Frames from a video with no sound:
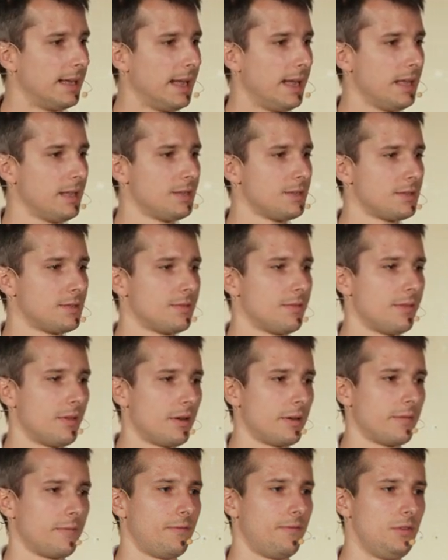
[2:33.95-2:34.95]
And there
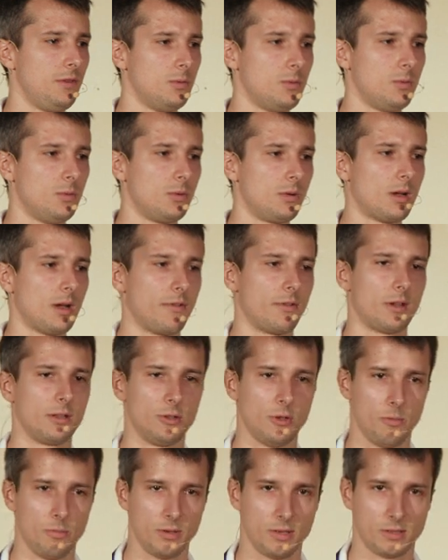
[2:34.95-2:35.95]
are a few Kafka
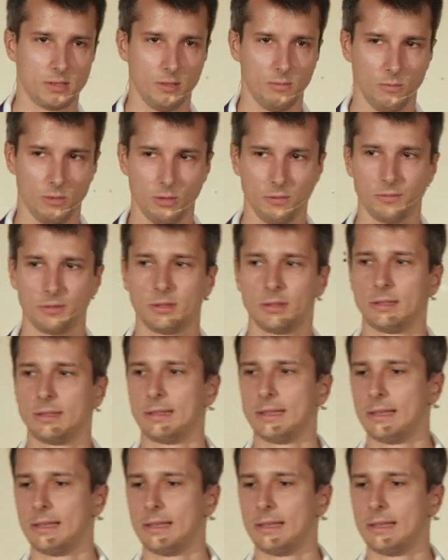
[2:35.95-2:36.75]
topics involved.